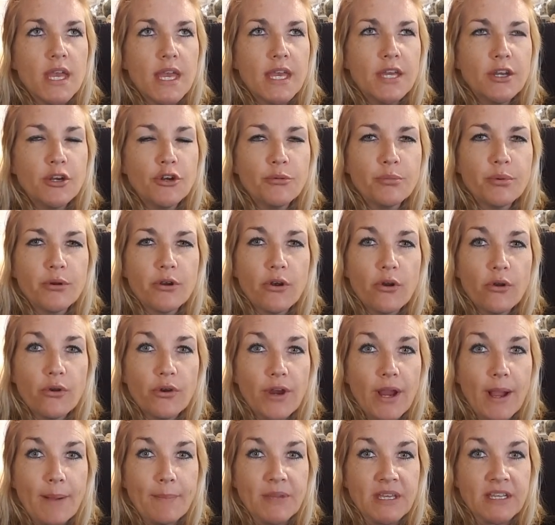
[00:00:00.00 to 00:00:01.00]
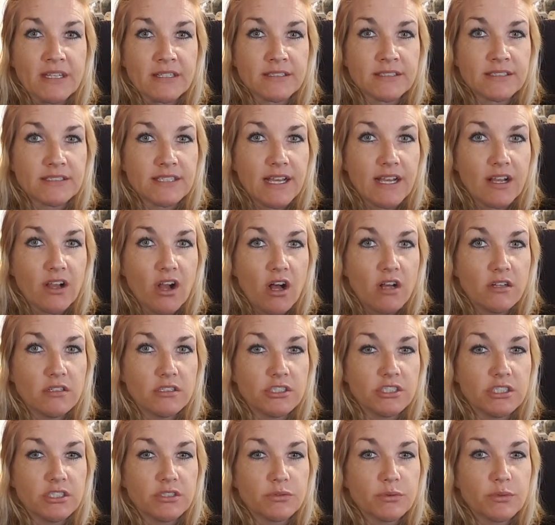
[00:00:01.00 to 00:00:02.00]
inner programming and
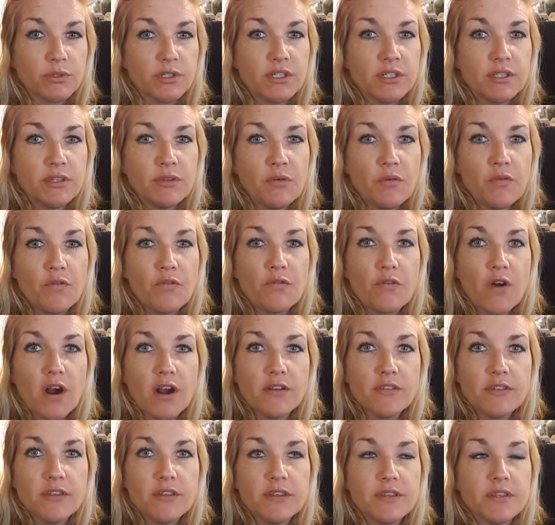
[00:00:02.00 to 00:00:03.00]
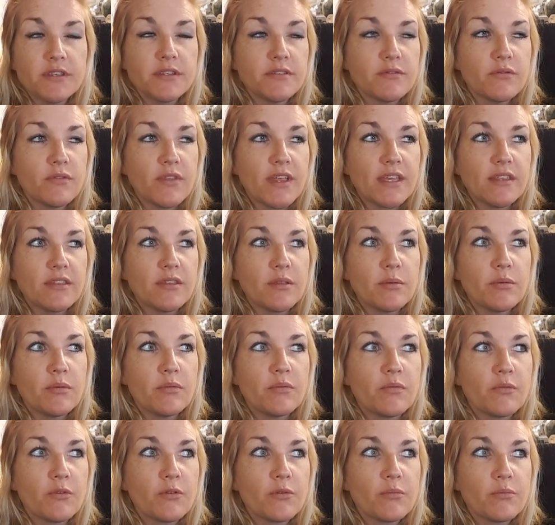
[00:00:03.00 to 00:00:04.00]
psychologies. We're in the farthest, like the
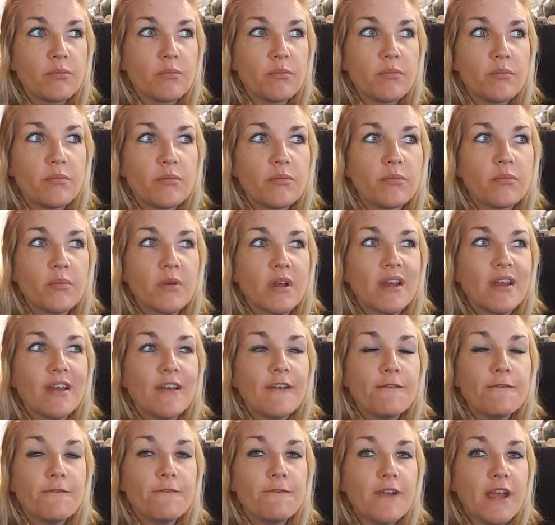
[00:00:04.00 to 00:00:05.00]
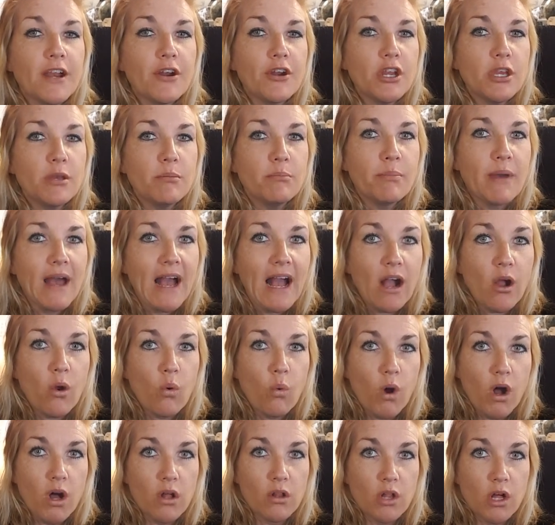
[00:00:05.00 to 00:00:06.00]
very back
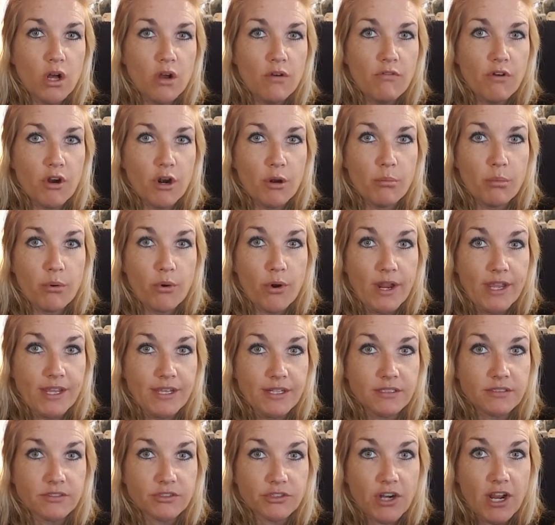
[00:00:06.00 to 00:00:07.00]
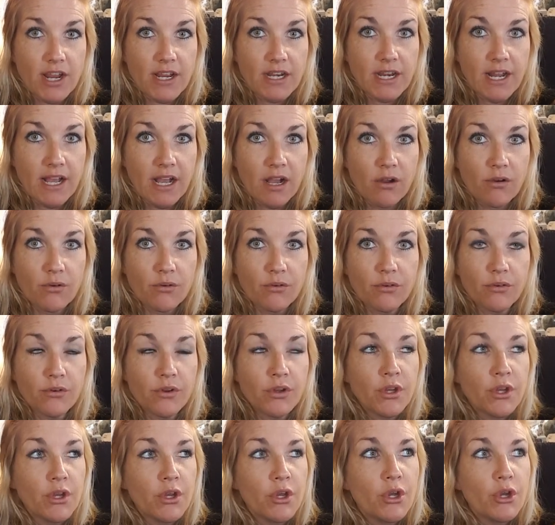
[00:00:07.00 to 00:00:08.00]
wall of our brains right now.
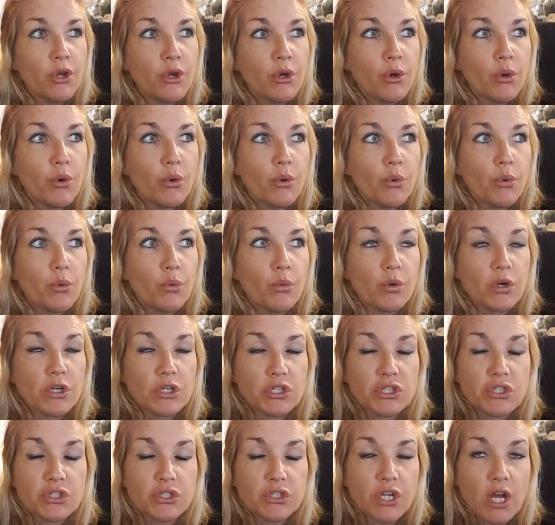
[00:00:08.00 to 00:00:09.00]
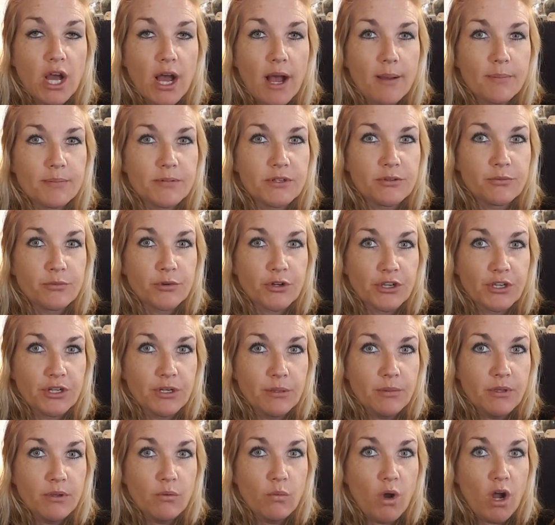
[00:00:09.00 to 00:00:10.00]
We're stopped and we're going
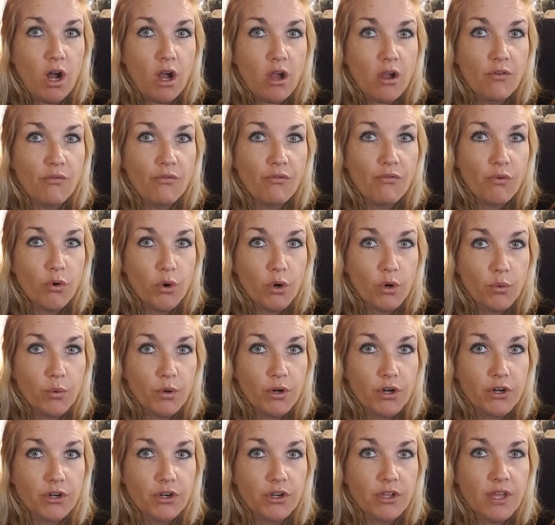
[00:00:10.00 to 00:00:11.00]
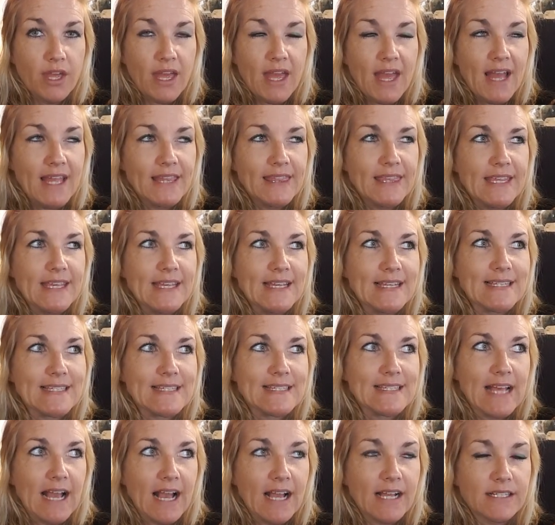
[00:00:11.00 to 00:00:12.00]
to be walking forward at the
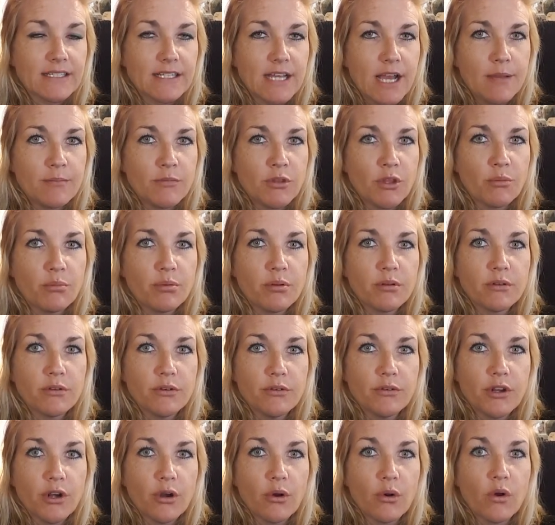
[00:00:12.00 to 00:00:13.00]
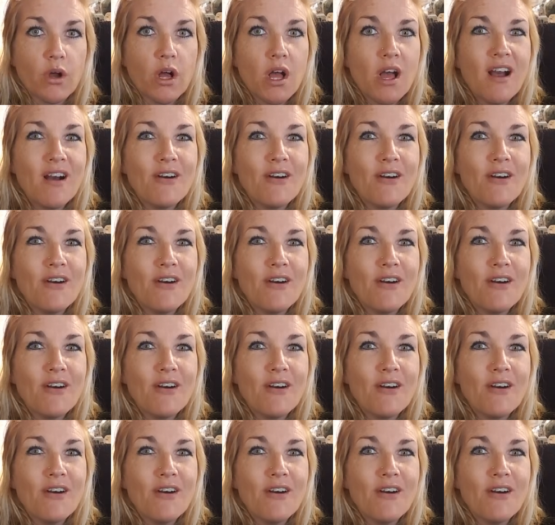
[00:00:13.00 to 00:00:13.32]
exact time that Pluto